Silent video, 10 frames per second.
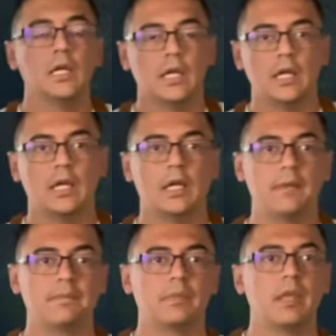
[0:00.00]

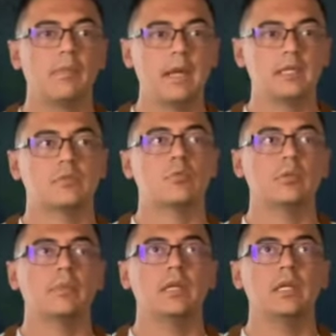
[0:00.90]
The base will
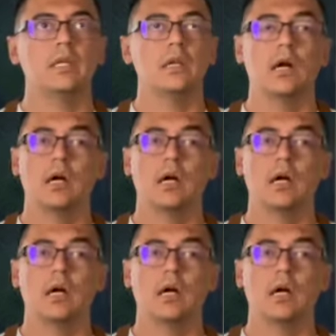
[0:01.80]
be